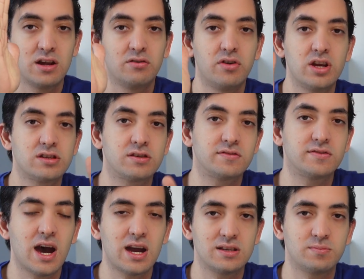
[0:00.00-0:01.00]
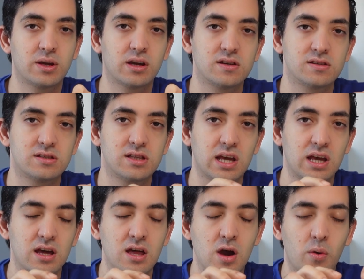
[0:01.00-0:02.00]
The reason of that is because
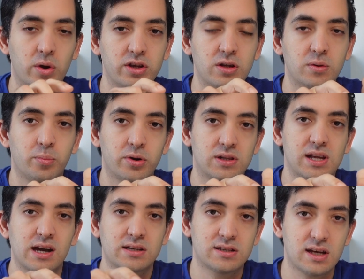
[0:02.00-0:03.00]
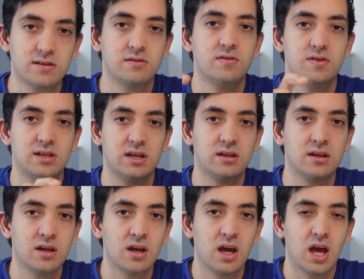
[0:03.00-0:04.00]
when you put the accessories in,
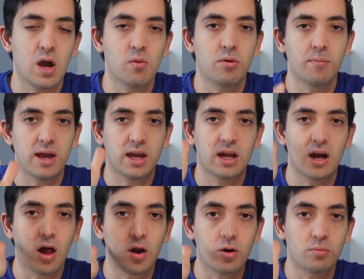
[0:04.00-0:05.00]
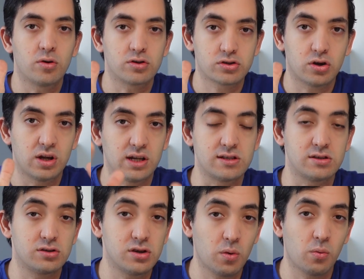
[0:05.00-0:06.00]
it will make it a lot more solid,
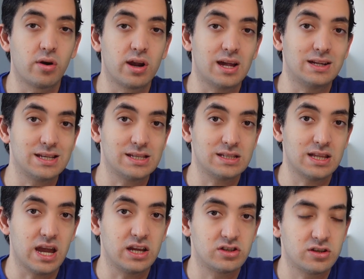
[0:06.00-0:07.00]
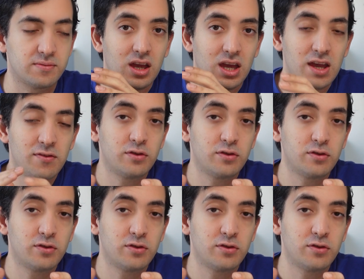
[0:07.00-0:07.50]
so don't worry at this stage. If